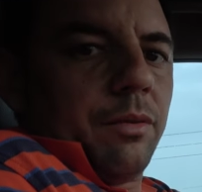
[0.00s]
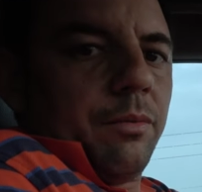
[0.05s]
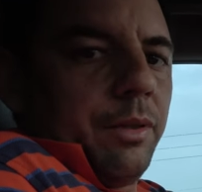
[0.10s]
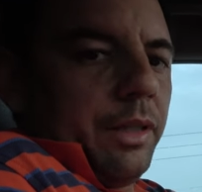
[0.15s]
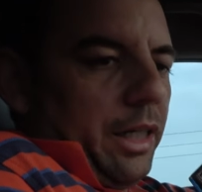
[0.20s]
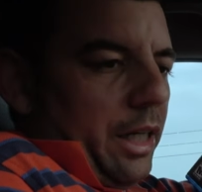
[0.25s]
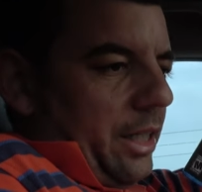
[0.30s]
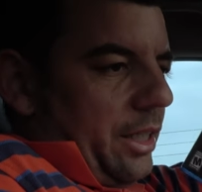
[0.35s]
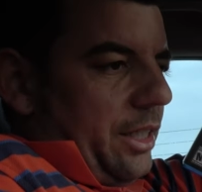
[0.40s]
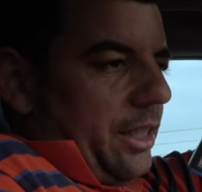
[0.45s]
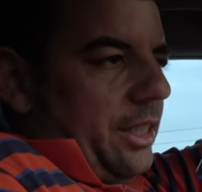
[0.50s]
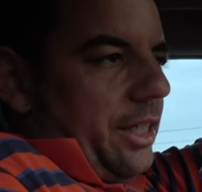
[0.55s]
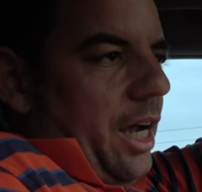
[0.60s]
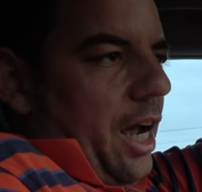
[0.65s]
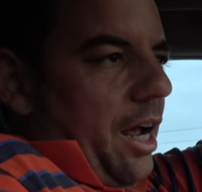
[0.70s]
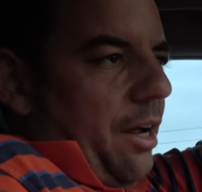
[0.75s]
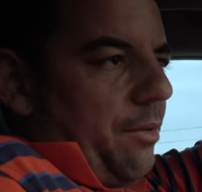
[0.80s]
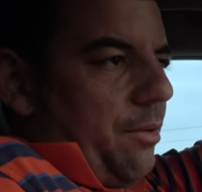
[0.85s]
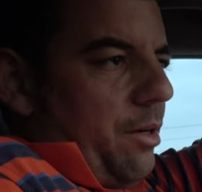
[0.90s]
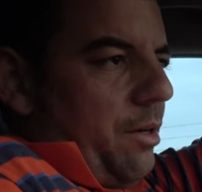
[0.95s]
We got
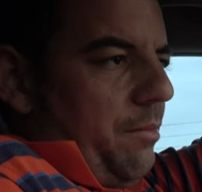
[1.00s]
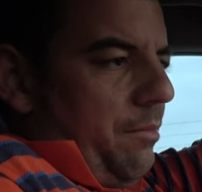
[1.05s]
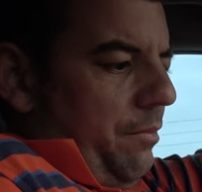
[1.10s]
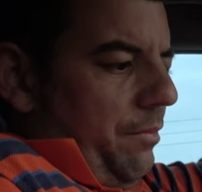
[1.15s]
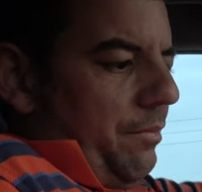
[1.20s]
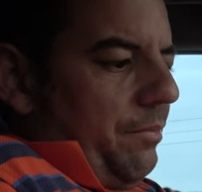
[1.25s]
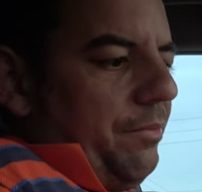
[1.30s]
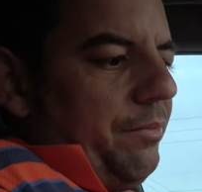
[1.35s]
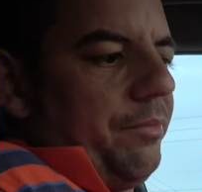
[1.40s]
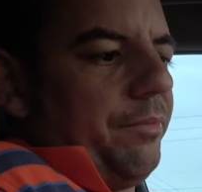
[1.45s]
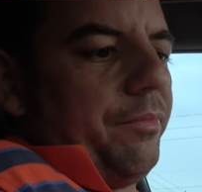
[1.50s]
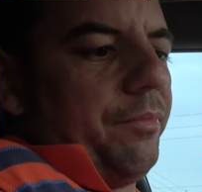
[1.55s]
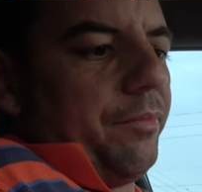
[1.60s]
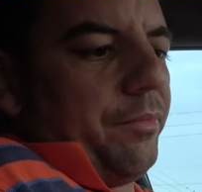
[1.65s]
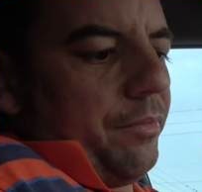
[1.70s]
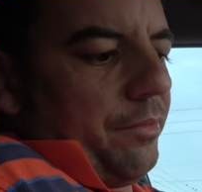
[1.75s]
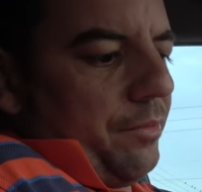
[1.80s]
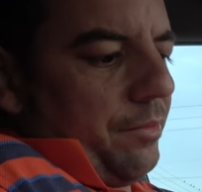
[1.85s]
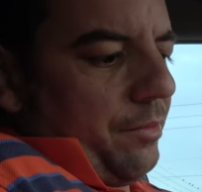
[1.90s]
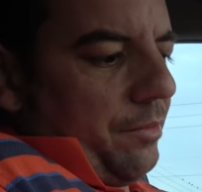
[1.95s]
Skyrim.
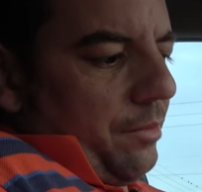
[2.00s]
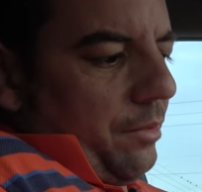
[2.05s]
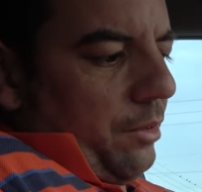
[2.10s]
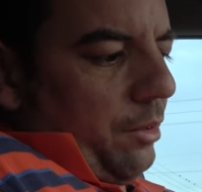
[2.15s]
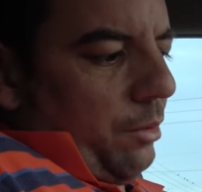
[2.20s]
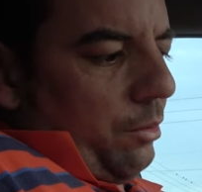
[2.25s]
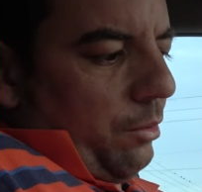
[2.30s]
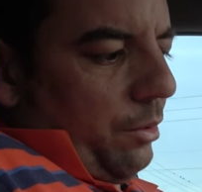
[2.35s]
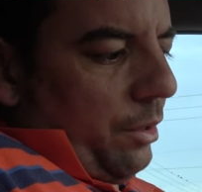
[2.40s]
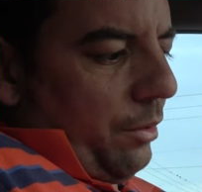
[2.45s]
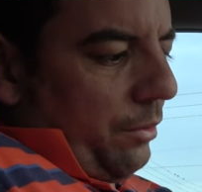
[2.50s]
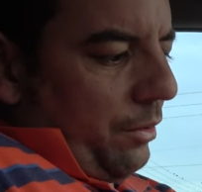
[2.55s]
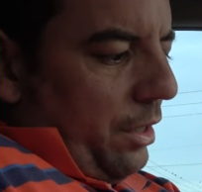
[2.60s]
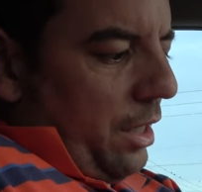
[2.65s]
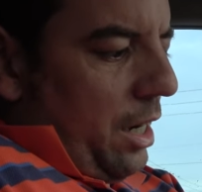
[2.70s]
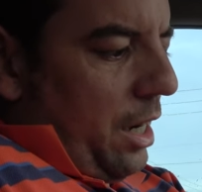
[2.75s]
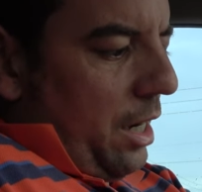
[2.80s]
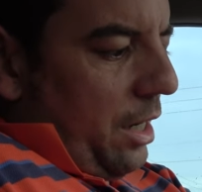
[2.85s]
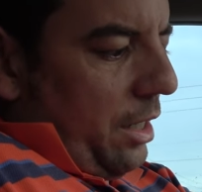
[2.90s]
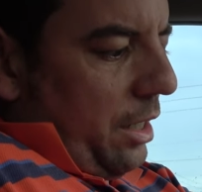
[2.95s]
We've
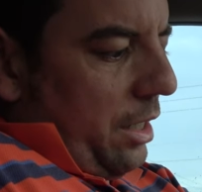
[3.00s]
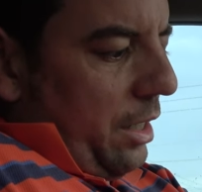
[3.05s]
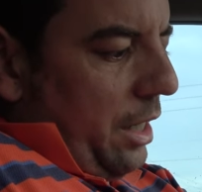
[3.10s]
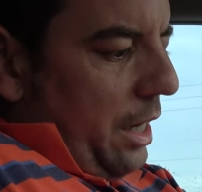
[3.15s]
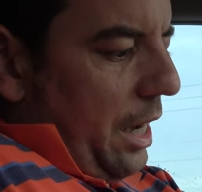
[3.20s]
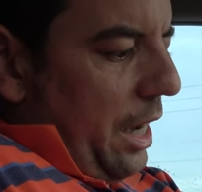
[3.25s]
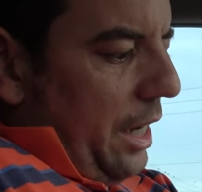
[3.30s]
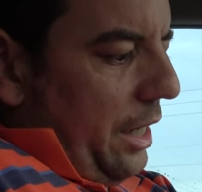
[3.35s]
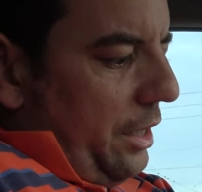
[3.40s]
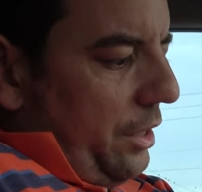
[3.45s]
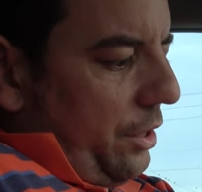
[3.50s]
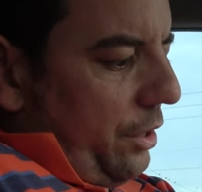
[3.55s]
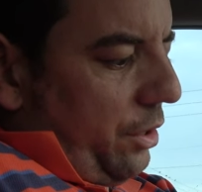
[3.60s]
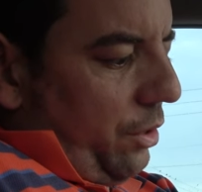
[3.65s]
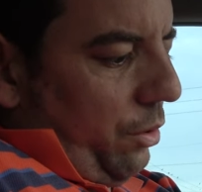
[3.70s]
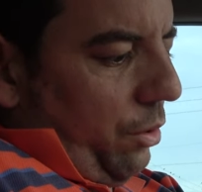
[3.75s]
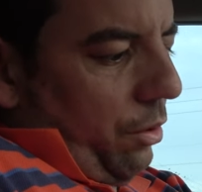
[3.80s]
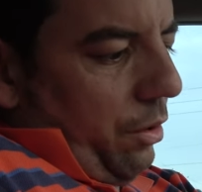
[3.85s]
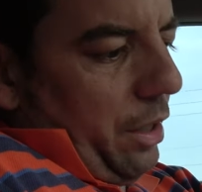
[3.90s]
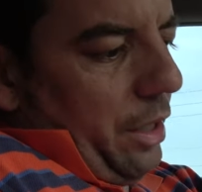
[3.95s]
got 8 to
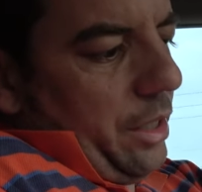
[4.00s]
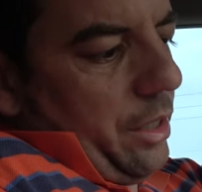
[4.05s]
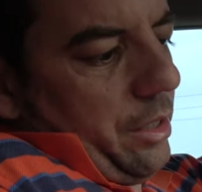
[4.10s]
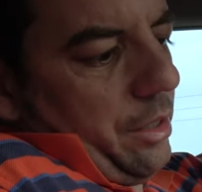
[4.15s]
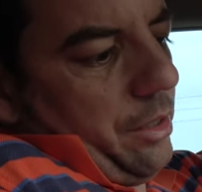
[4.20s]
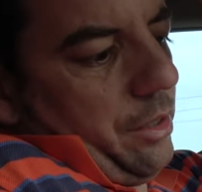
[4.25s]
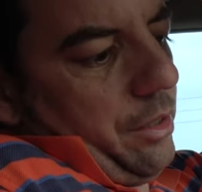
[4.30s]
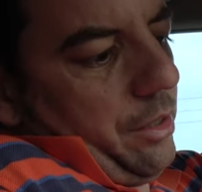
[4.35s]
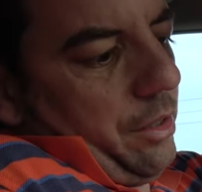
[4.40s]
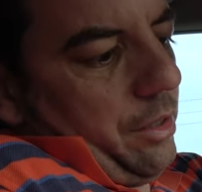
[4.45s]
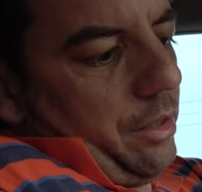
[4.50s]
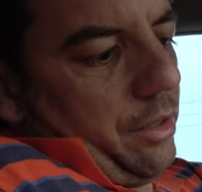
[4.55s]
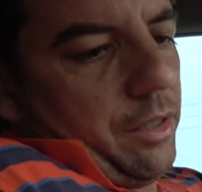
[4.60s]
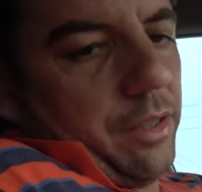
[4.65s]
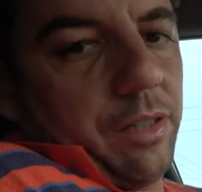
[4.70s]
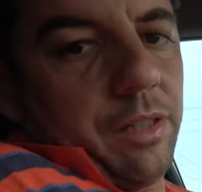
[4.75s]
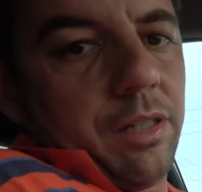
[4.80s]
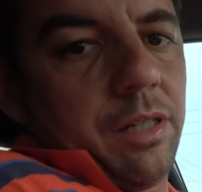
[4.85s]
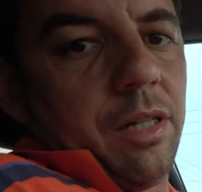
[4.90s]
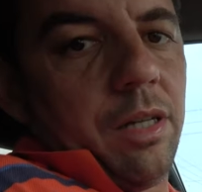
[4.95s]
Glory.
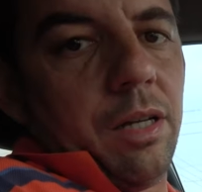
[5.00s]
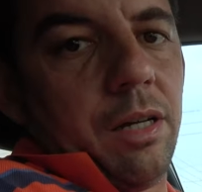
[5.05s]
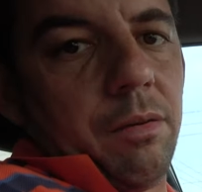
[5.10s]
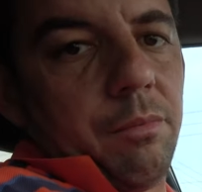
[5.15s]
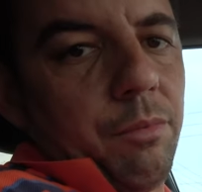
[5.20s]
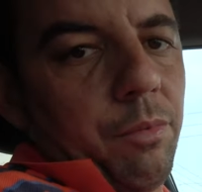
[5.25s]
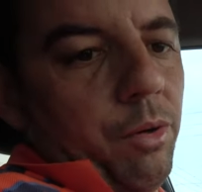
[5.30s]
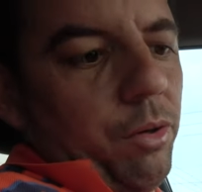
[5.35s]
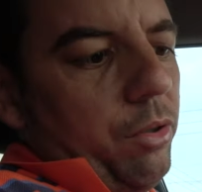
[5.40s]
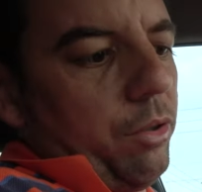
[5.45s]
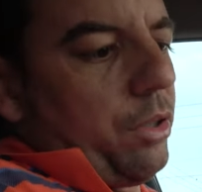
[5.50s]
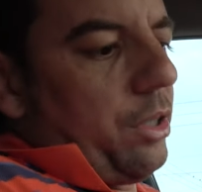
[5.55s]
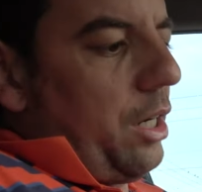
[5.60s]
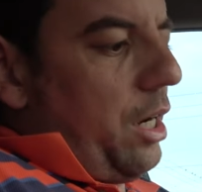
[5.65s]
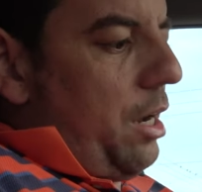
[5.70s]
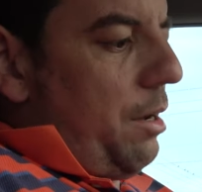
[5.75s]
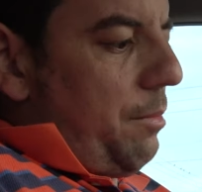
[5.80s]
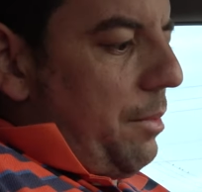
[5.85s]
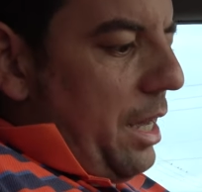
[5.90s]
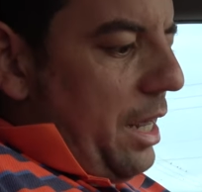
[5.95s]
Mortal
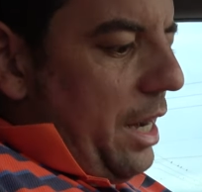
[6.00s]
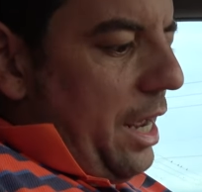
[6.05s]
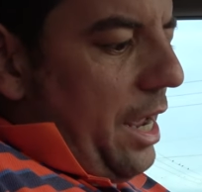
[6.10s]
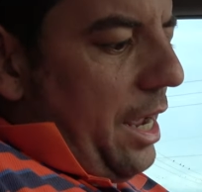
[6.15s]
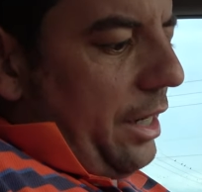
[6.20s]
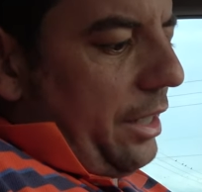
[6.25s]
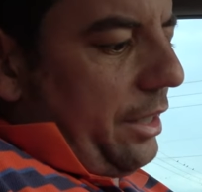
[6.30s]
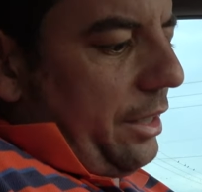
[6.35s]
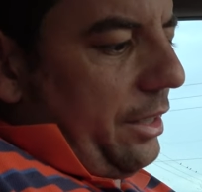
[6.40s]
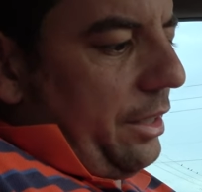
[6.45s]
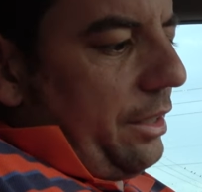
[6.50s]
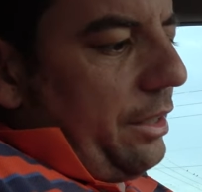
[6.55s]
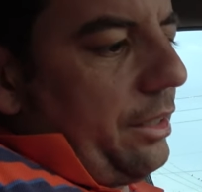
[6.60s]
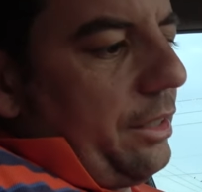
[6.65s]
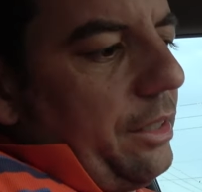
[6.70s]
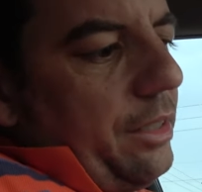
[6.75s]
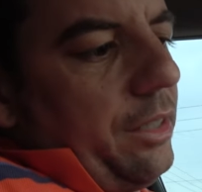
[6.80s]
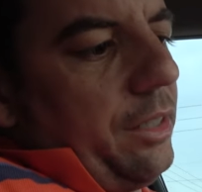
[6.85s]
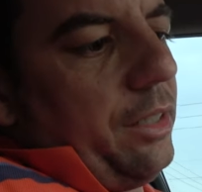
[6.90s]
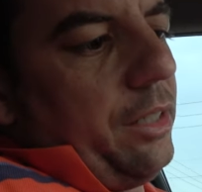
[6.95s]
Kombat X.
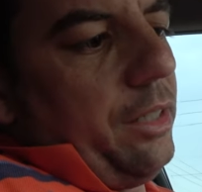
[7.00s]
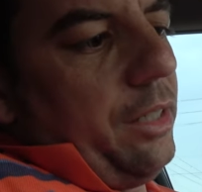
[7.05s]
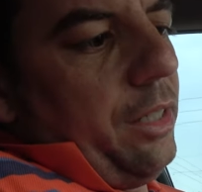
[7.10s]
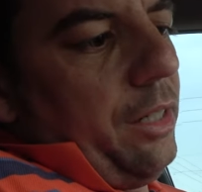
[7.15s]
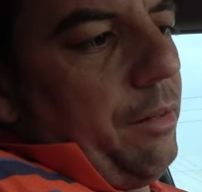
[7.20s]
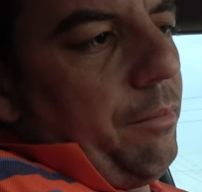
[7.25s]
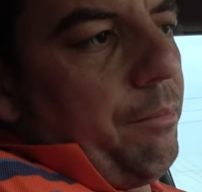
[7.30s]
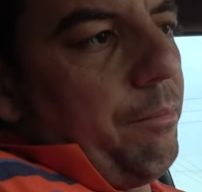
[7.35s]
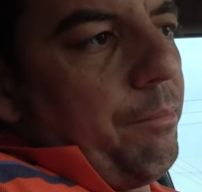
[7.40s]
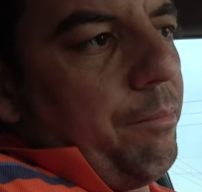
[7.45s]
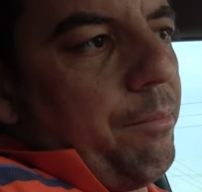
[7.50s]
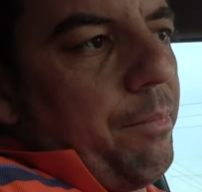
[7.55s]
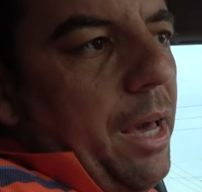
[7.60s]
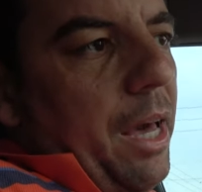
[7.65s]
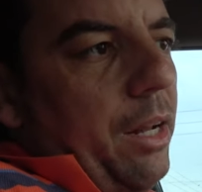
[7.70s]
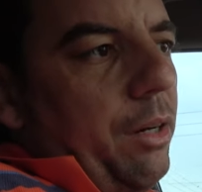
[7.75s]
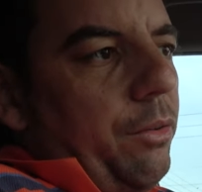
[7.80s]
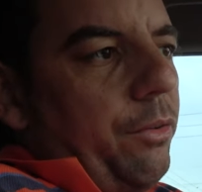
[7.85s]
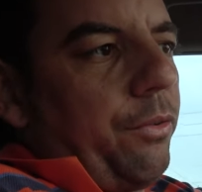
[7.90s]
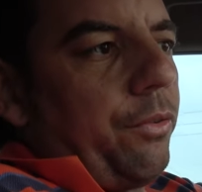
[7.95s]
Aaron knows all
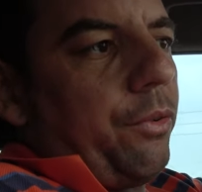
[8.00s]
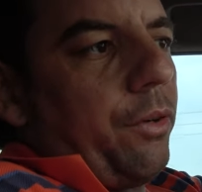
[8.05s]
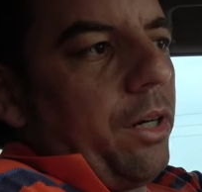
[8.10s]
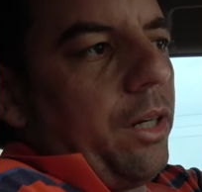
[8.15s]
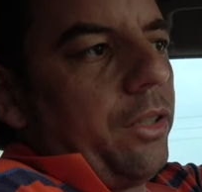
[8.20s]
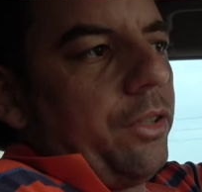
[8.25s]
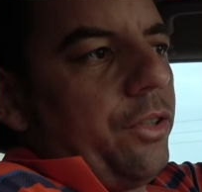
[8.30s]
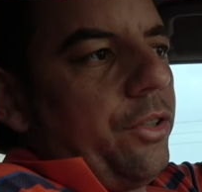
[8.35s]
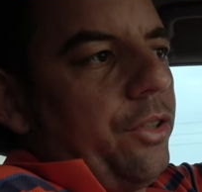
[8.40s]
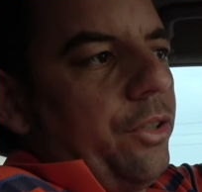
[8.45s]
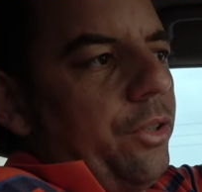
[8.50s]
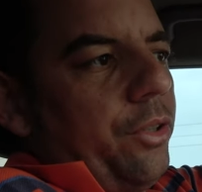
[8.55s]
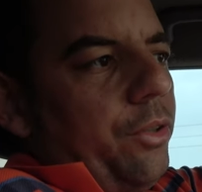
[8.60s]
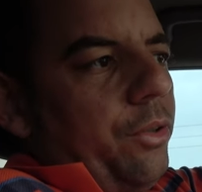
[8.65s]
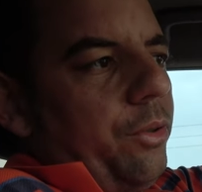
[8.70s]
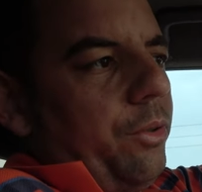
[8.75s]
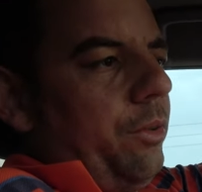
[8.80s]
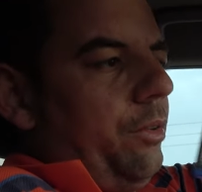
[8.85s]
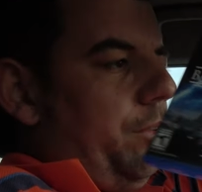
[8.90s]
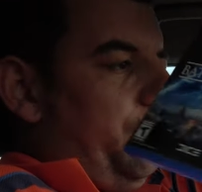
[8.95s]
Battle about glory Front holes.
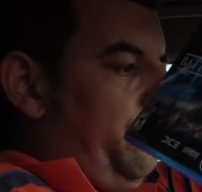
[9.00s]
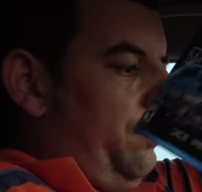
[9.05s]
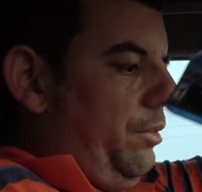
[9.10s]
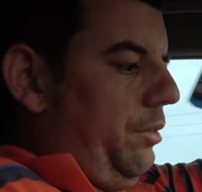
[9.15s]
2.